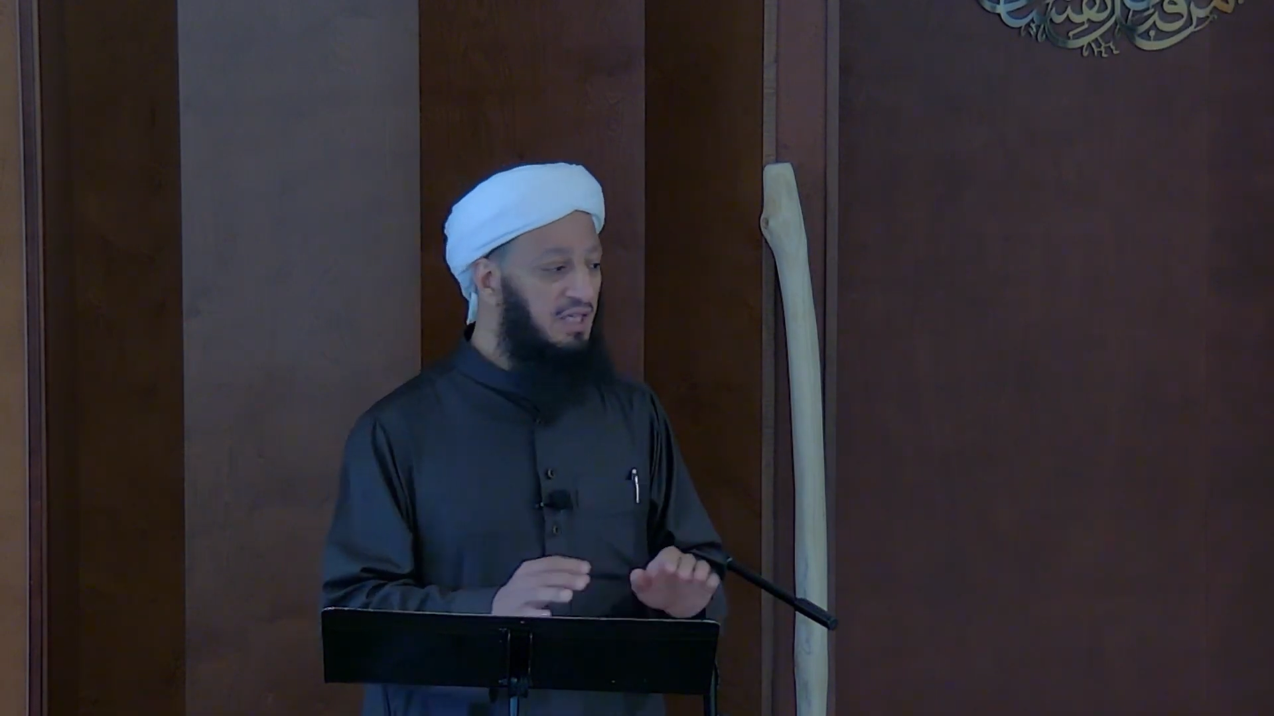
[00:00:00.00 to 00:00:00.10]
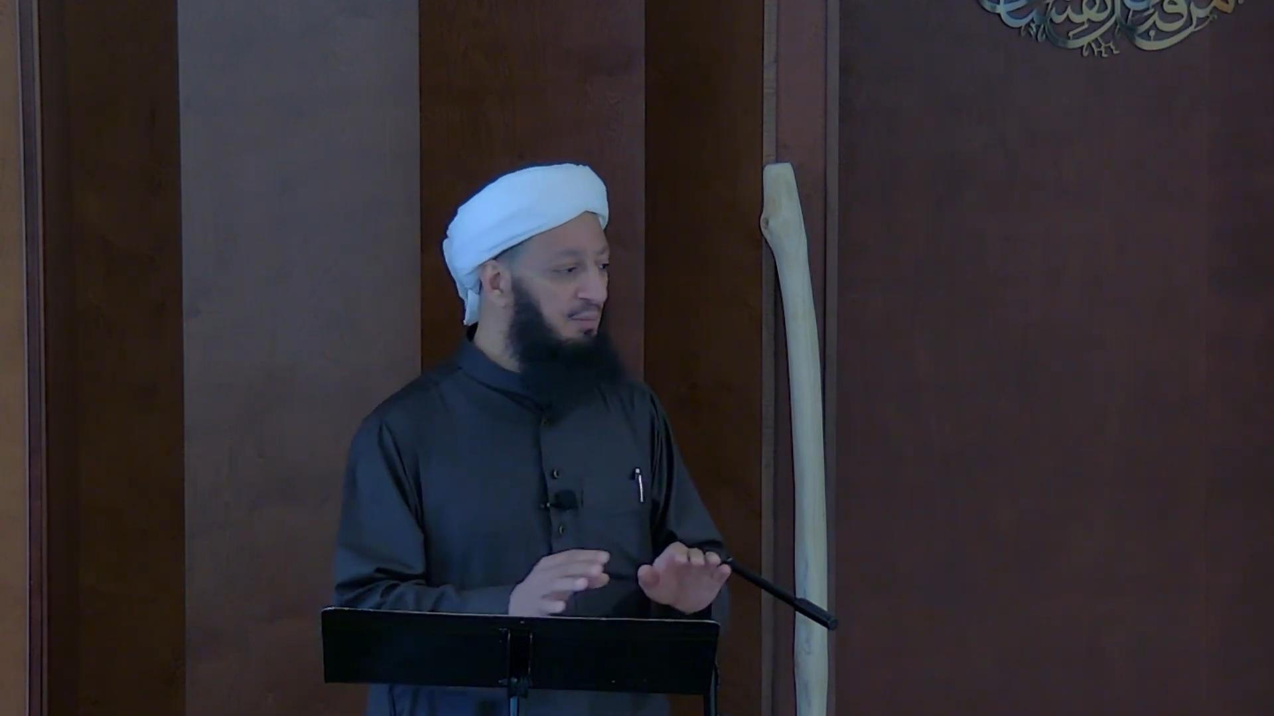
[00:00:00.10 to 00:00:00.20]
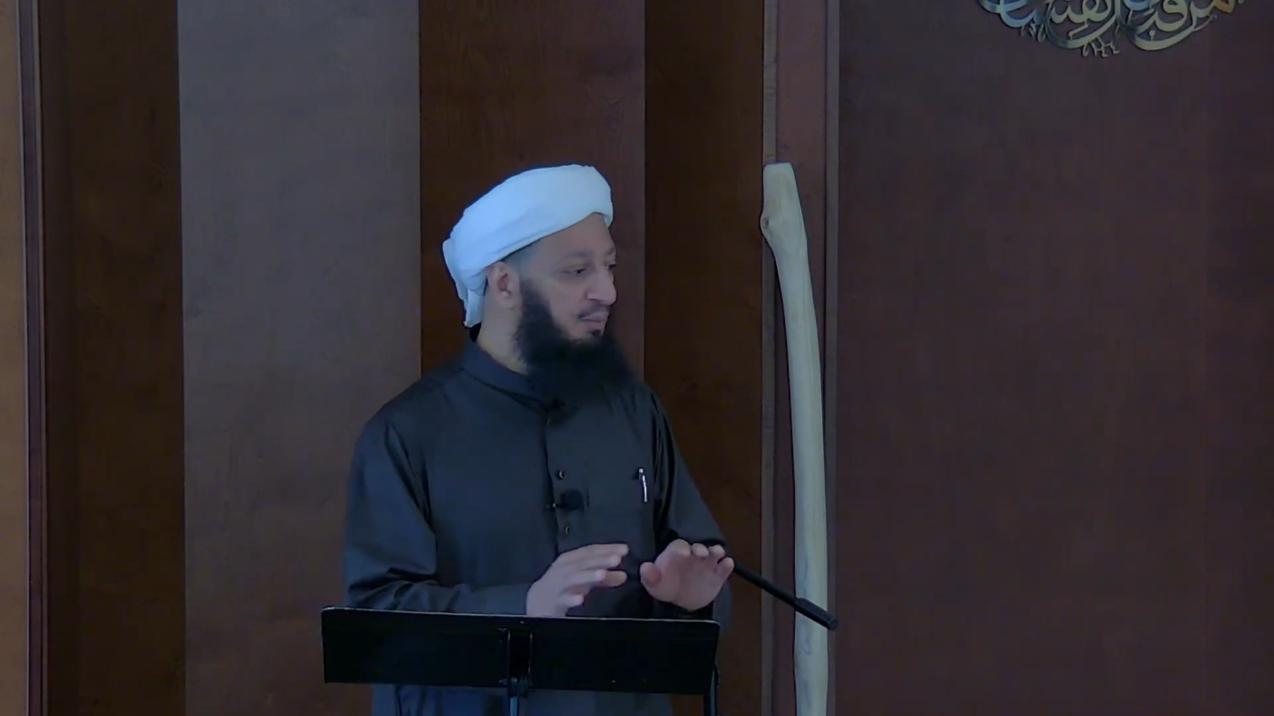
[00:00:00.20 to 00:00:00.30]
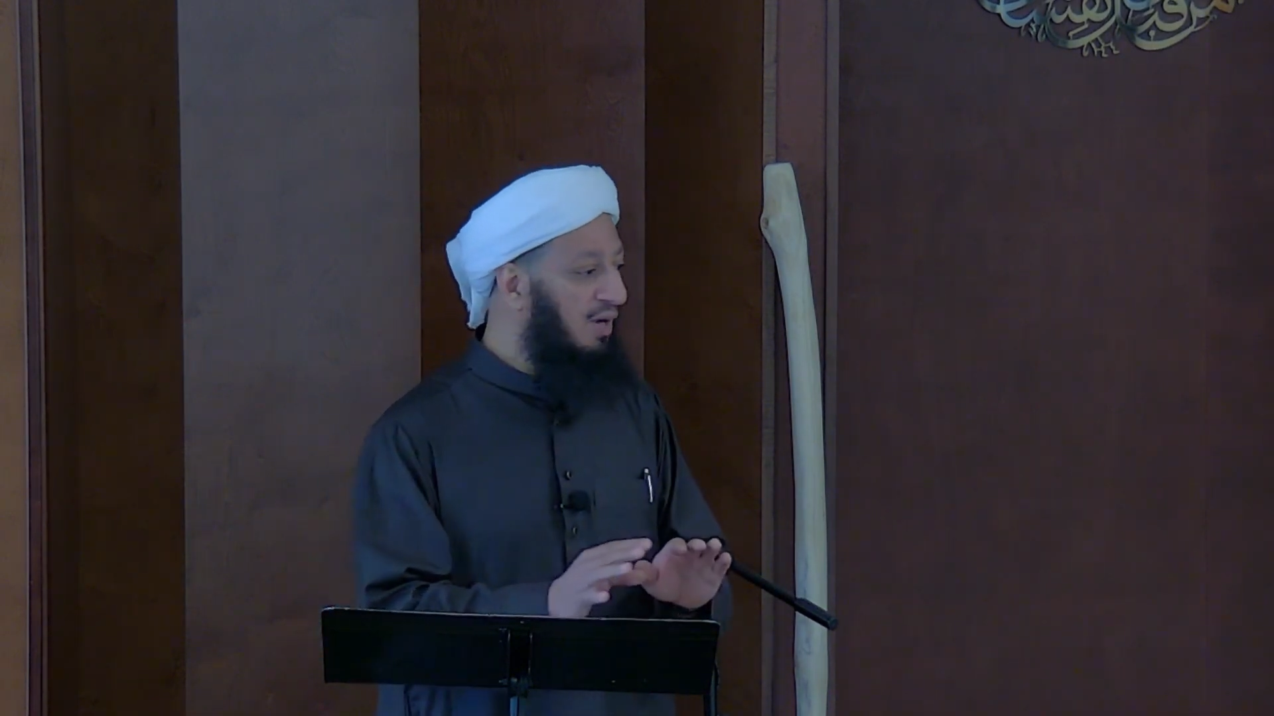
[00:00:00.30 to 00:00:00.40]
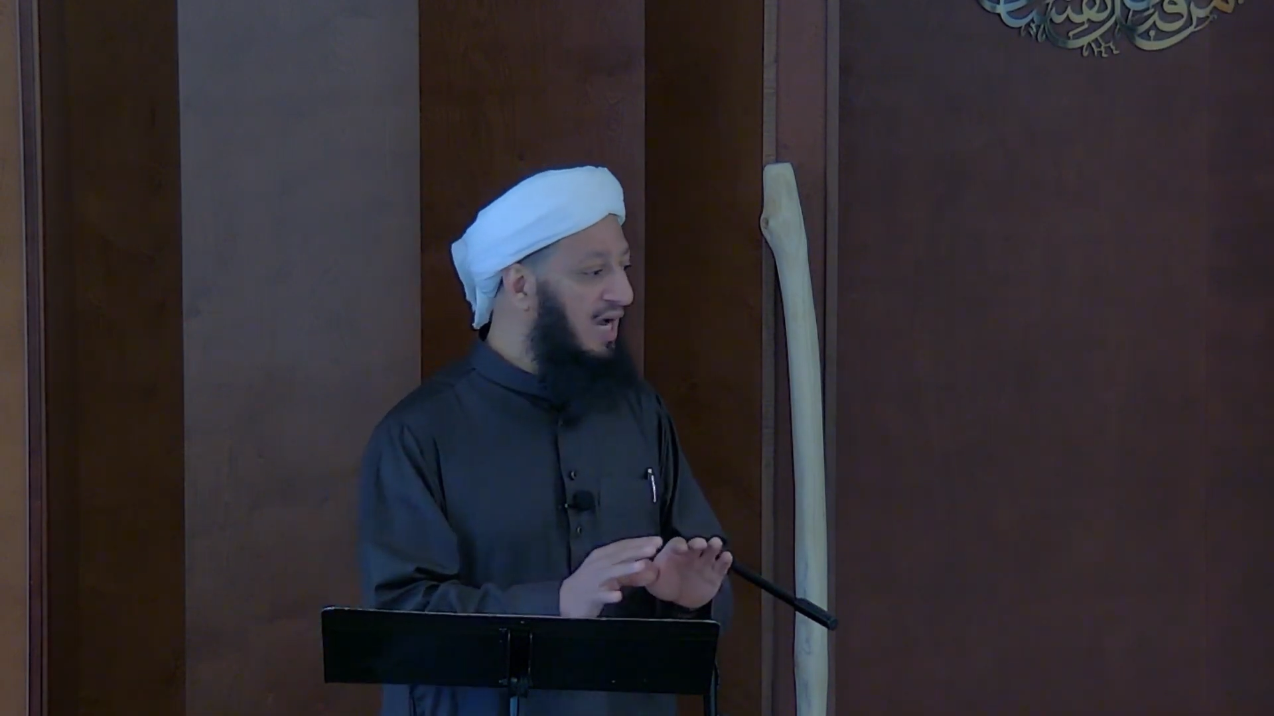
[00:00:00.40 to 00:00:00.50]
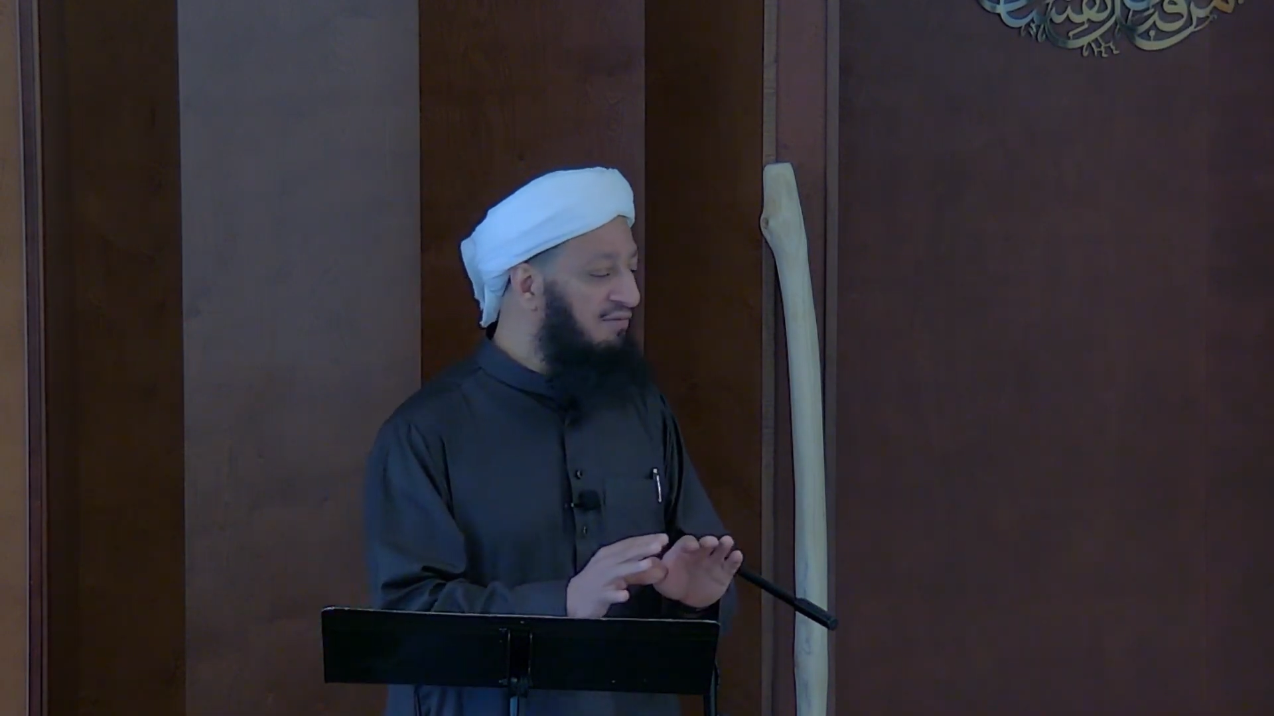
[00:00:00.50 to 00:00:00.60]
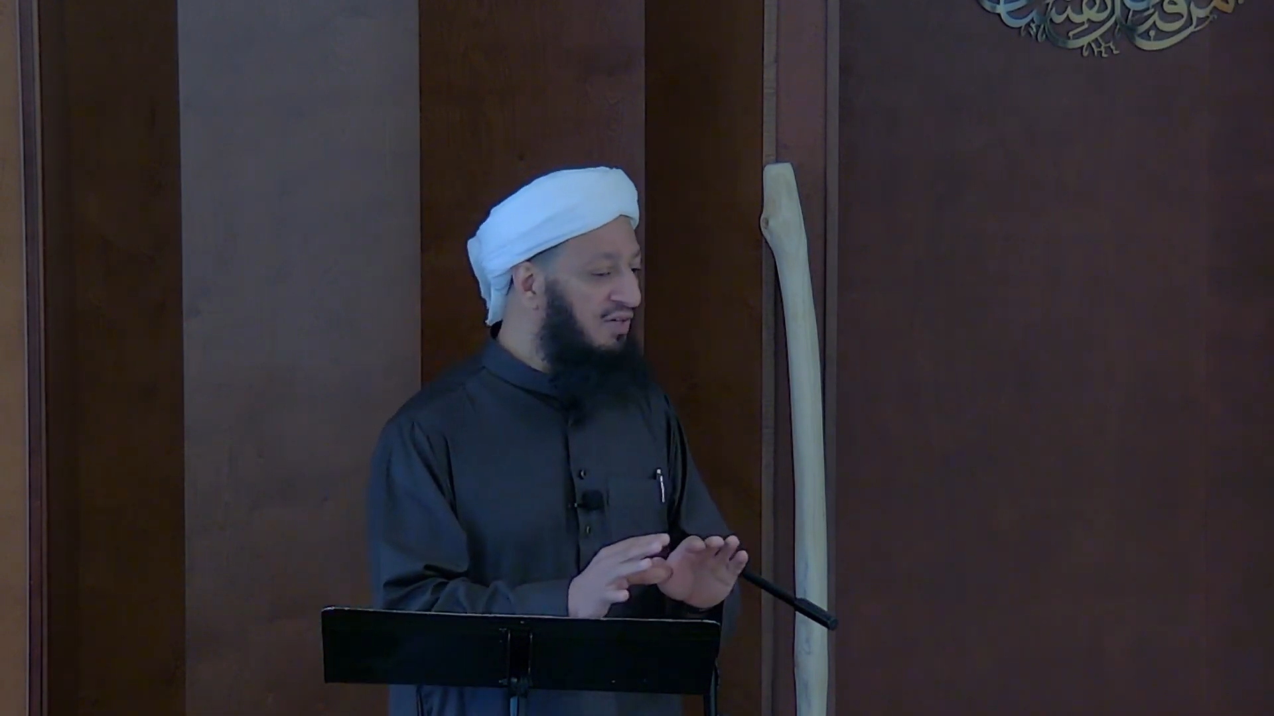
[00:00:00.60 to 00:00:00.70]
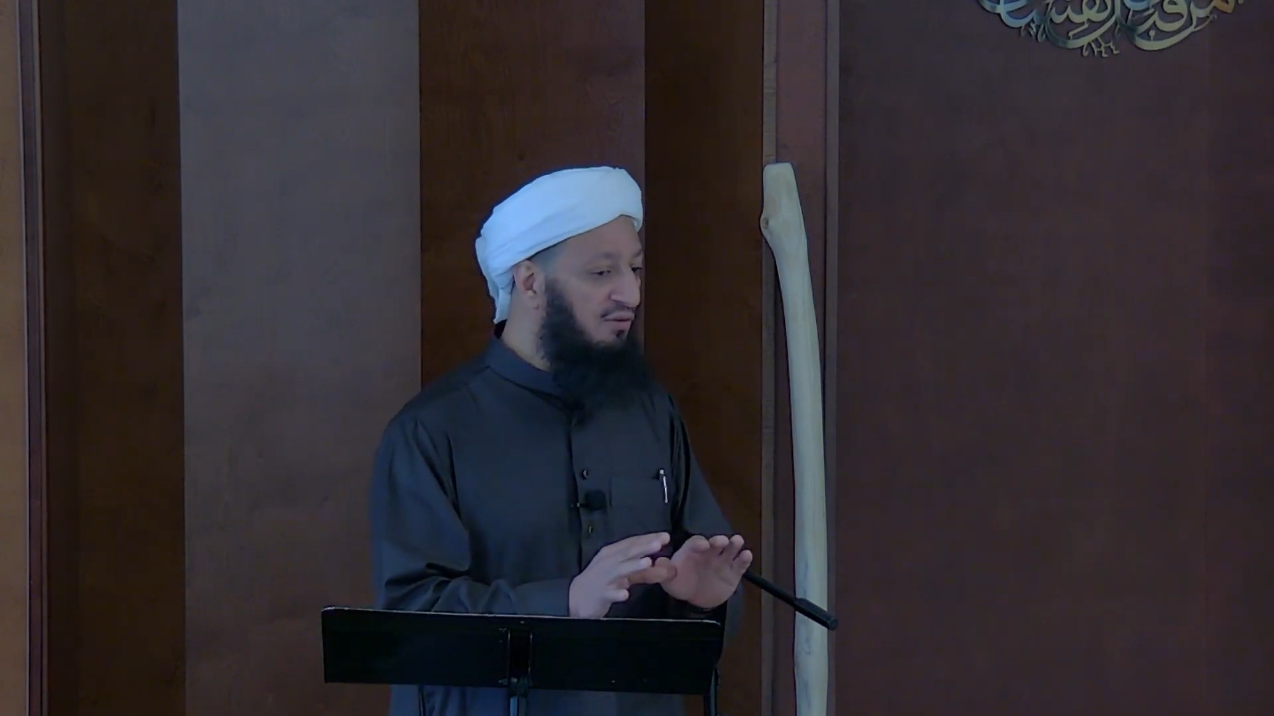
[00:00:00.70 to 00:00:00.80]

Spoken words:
deprived